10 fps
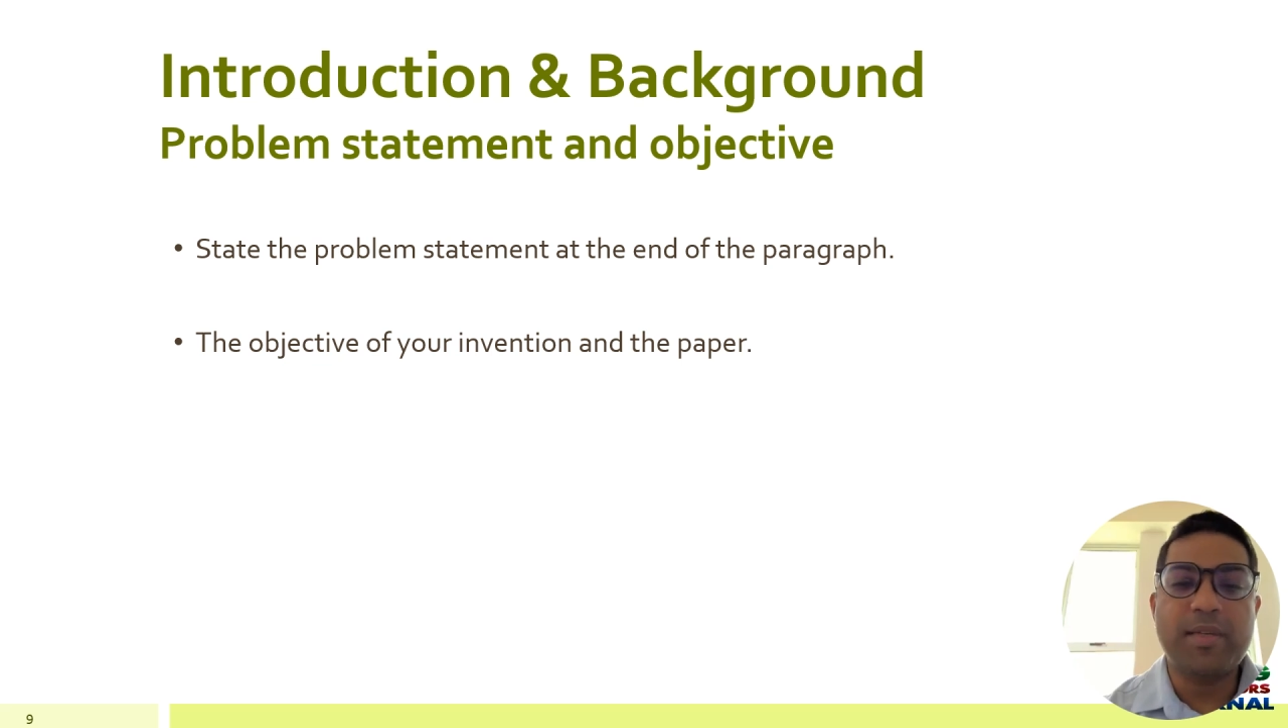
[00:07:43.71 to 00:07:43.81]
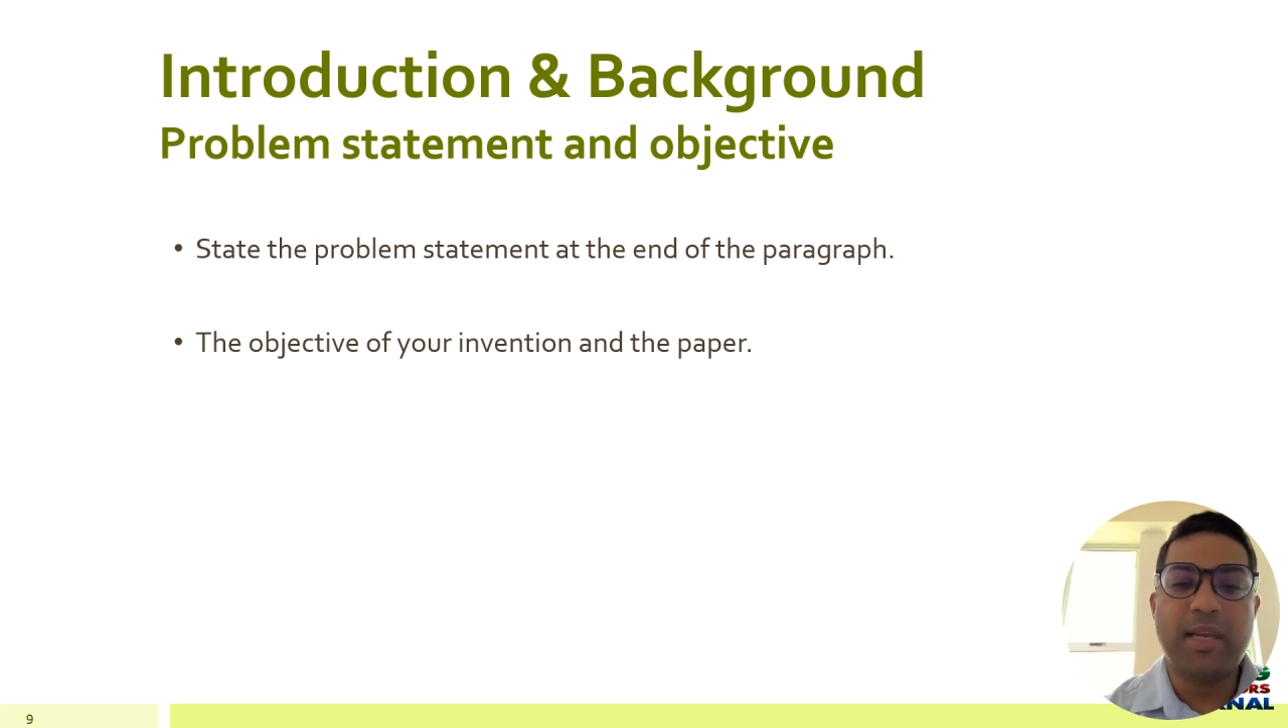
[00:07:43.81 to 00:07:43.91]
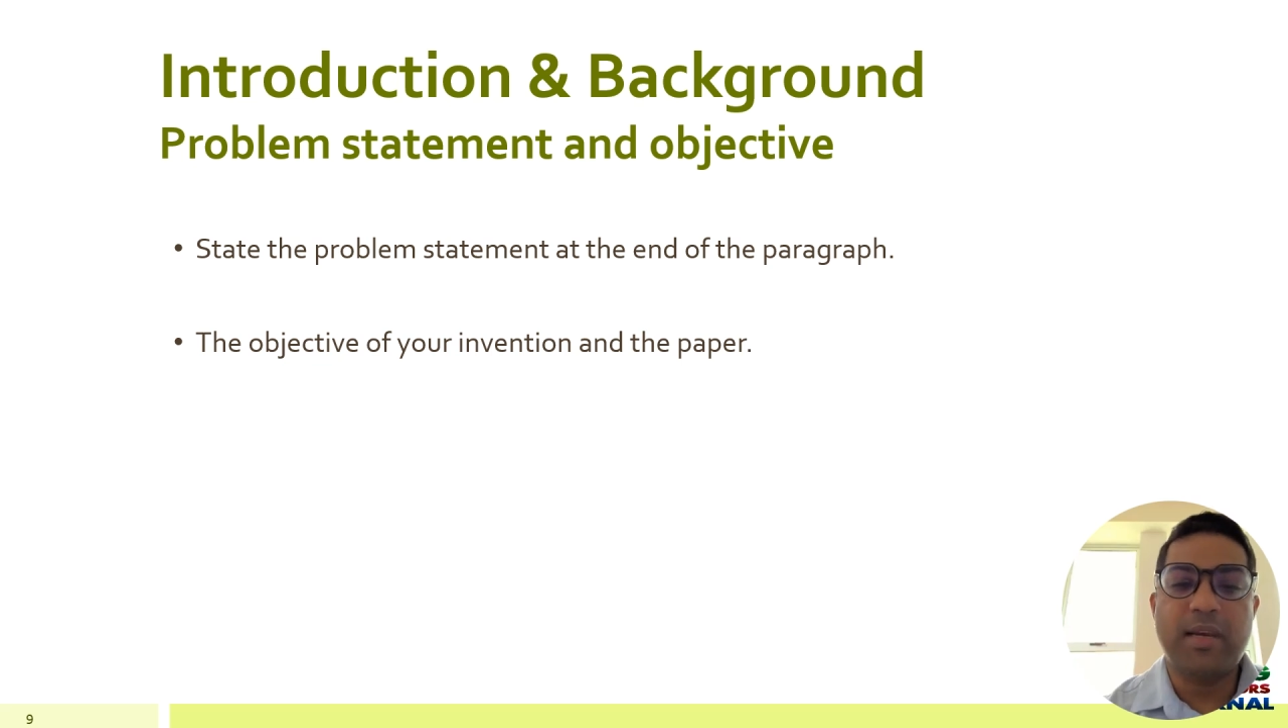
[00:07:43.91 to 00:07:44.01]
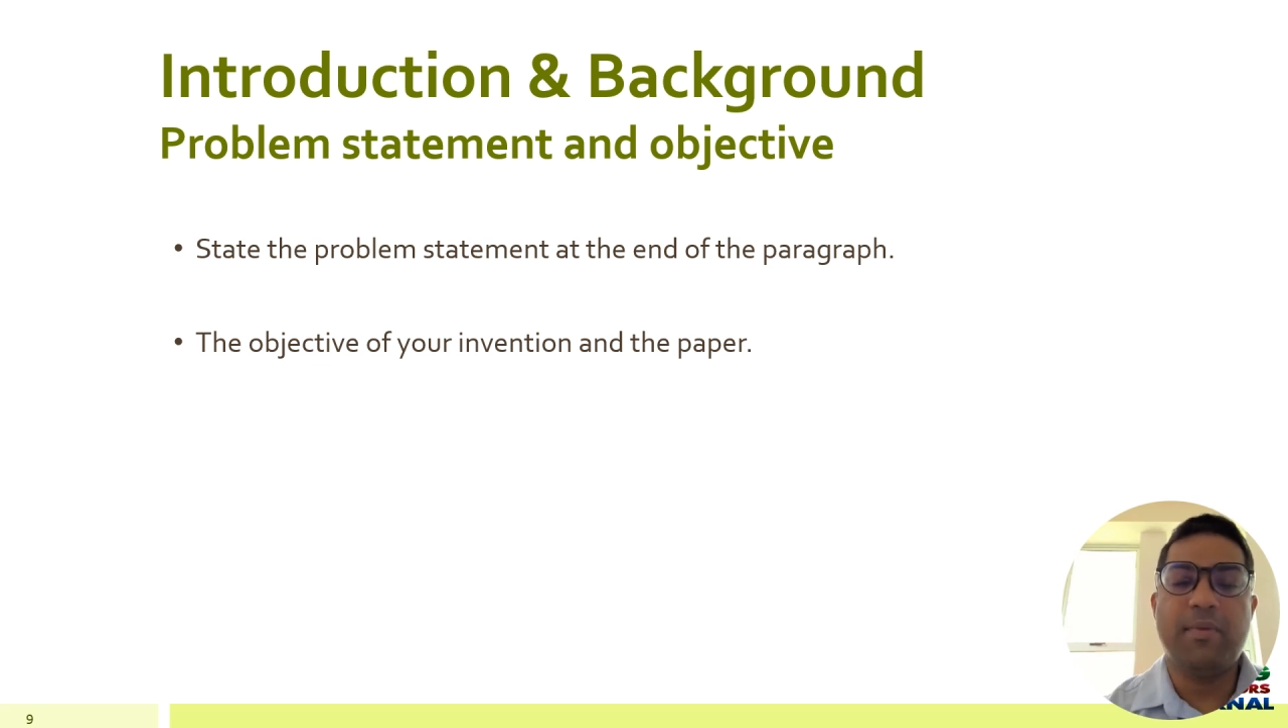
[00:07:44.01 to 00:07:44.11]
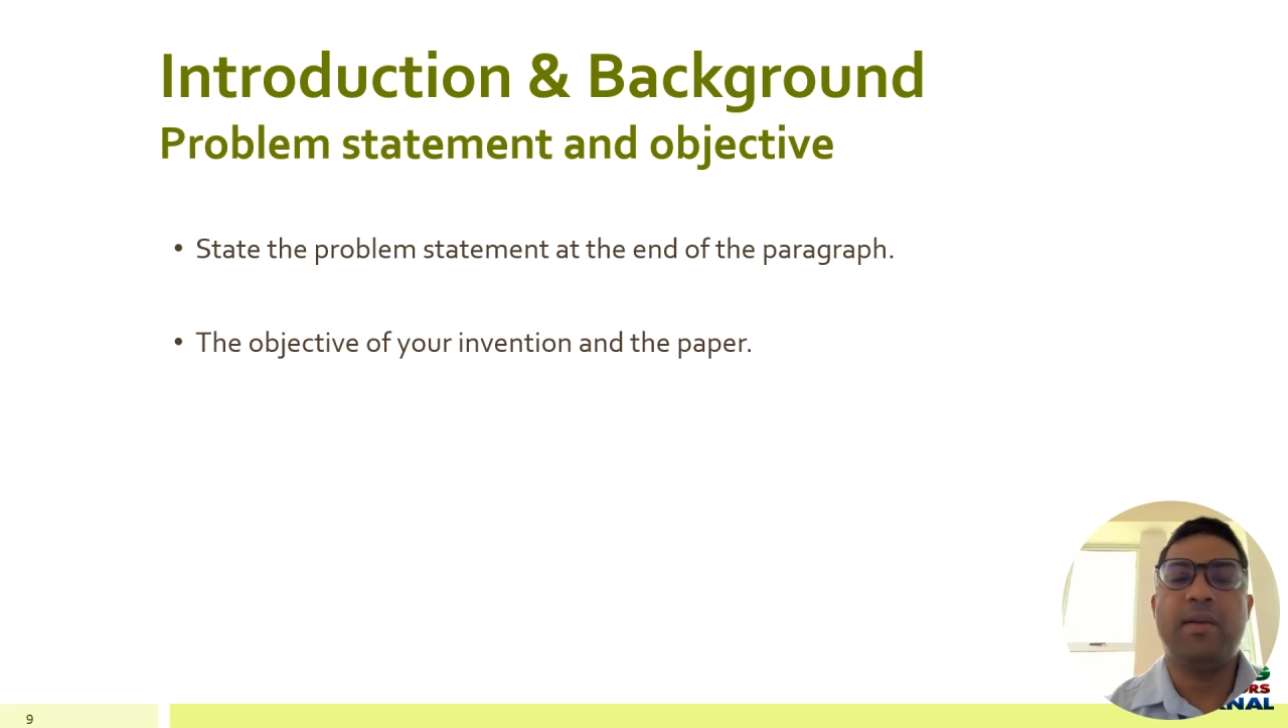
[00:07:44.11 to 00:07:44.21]

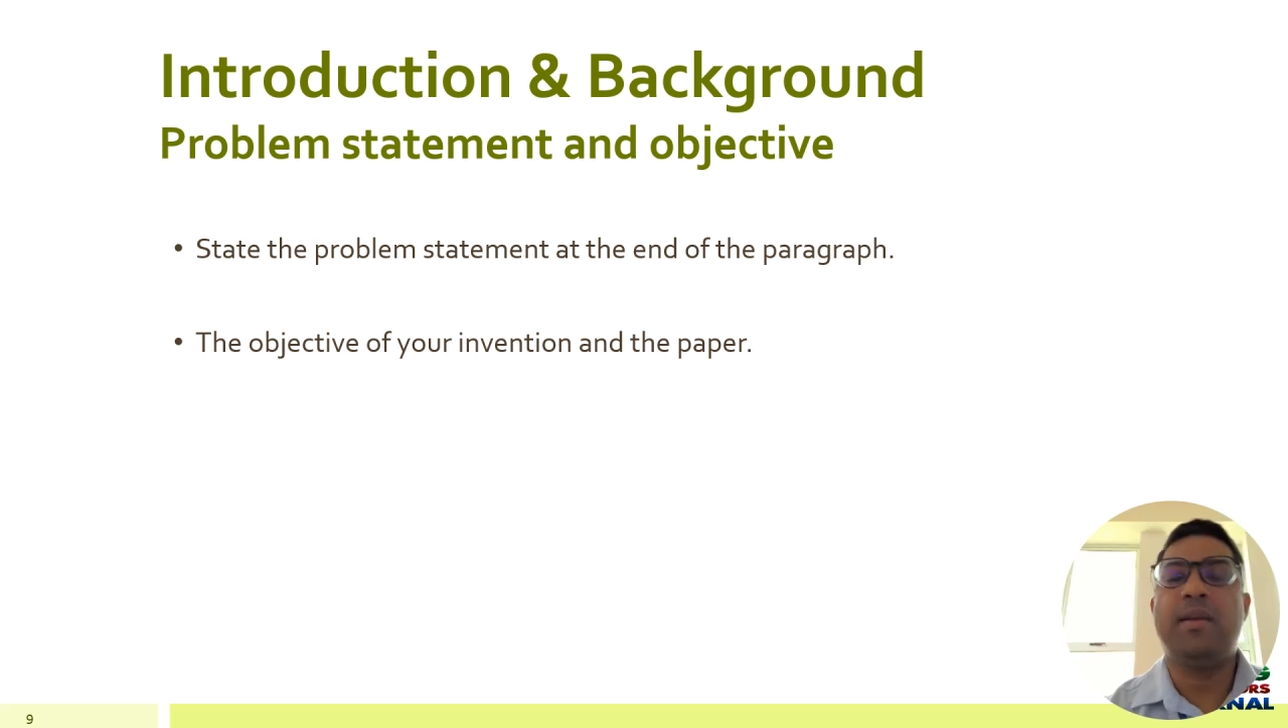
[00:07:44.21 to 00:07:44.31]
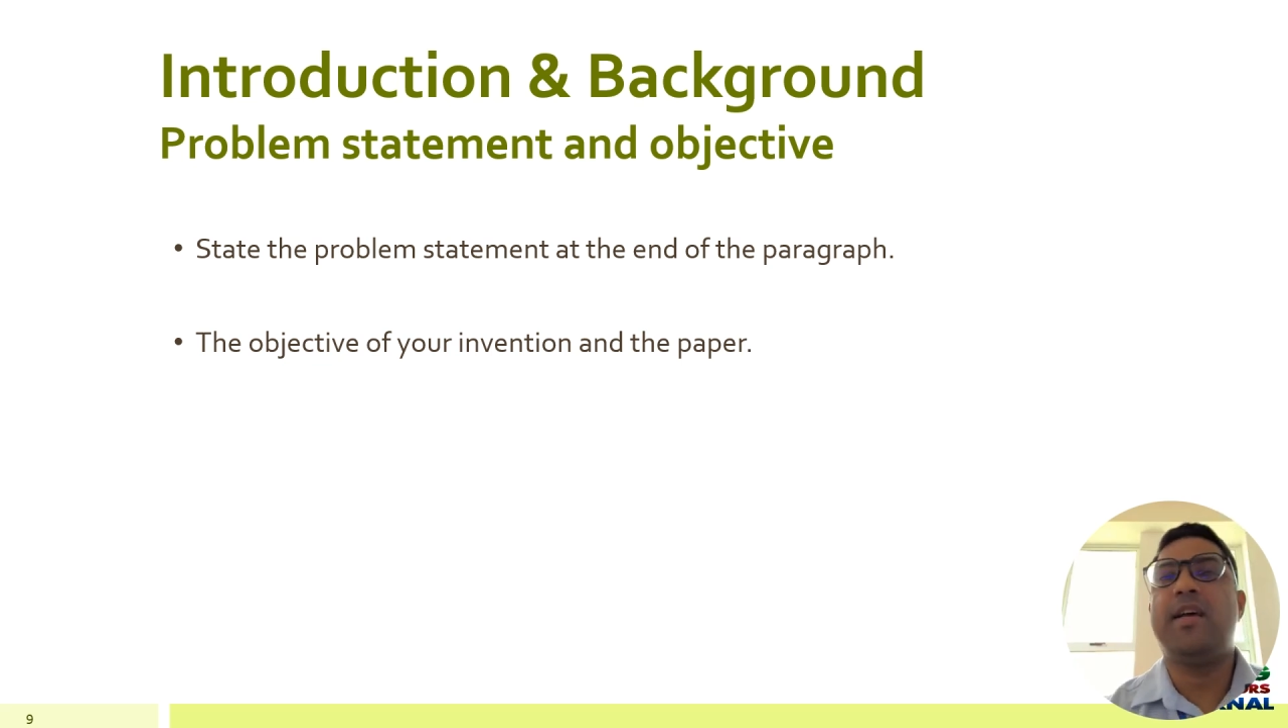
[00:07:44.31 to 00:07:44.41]
statement